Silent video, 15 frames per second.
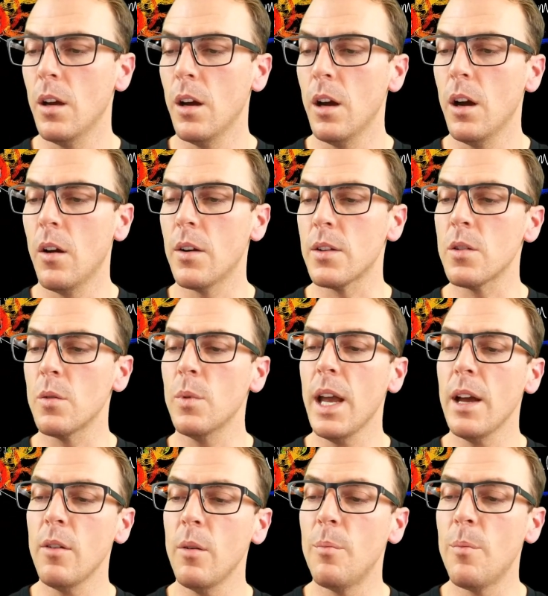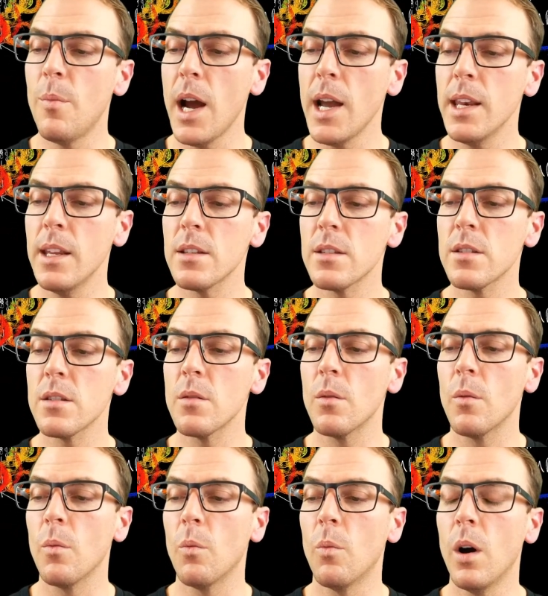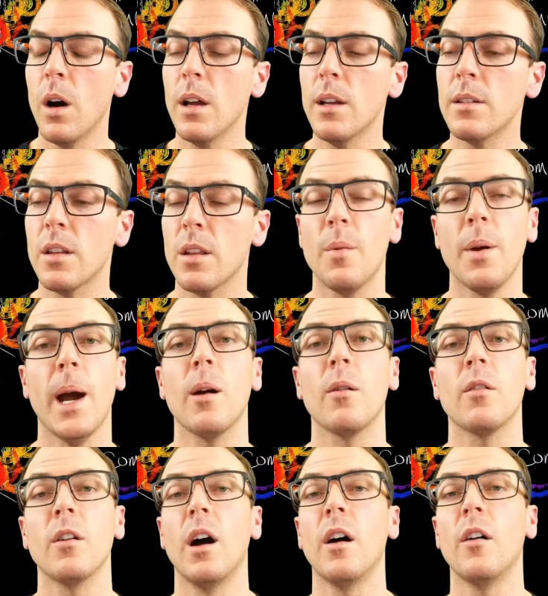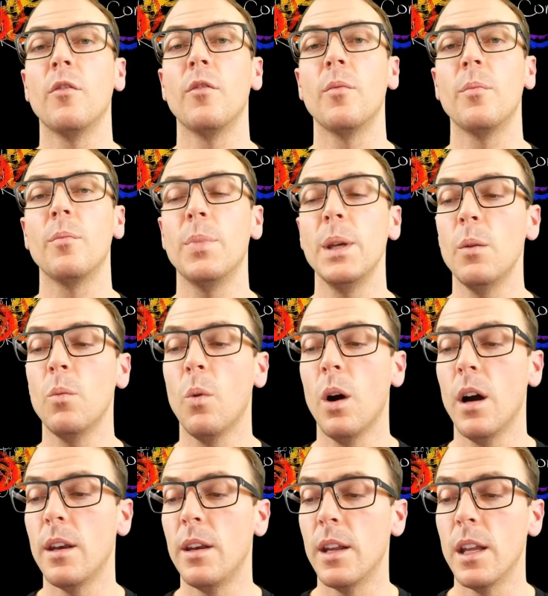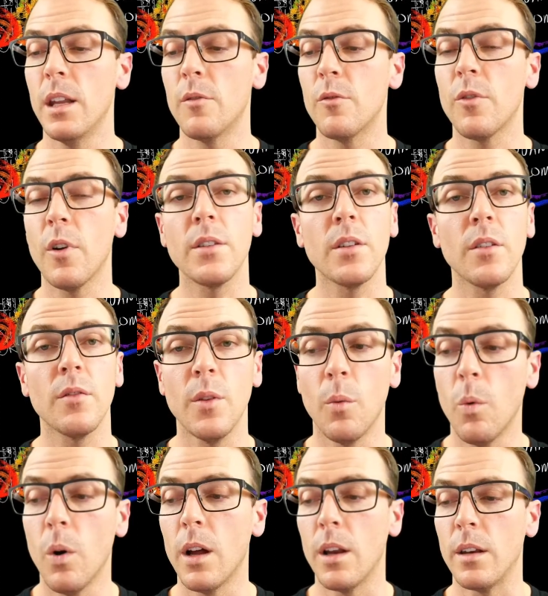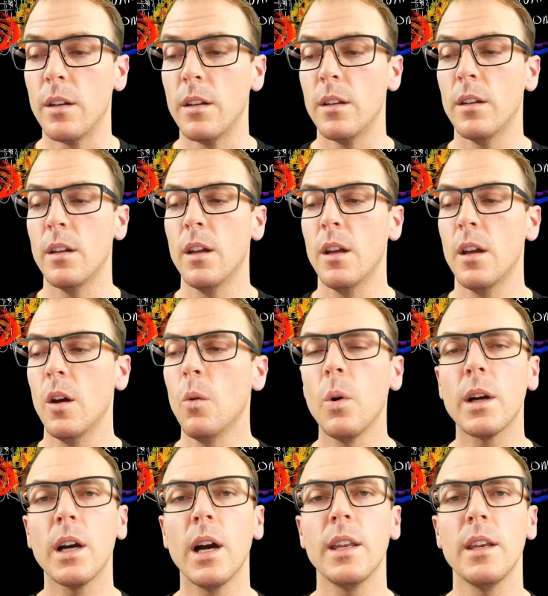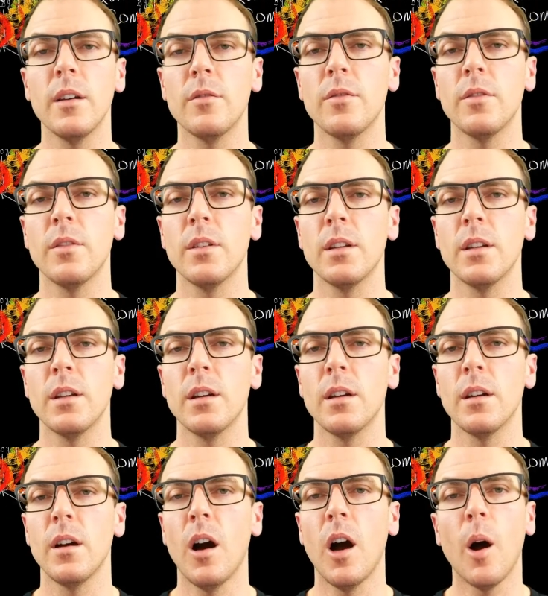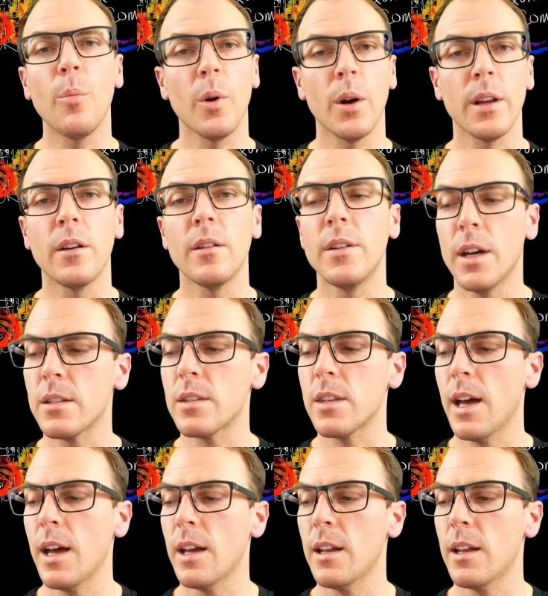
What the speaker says: All right, so we have a minus 1 to the power of B1 in front of the 1. What kind of operator does that?